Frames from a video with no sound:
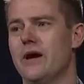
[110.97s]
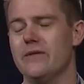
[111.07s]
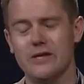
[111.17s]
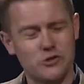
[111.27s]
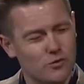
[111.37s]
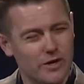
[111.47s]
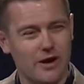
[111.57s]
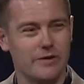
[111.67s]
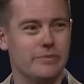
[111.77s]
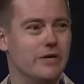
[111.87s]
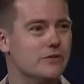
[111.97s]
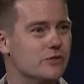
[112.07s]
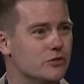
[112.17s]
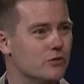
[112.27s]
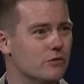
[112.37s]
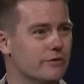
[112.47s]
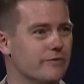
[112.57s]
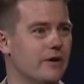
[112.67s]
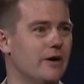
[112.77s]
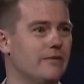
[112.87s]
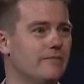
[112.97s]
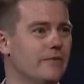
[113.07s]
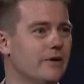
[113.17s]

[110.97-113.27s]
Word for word: And that's who we ought to be as the children of God.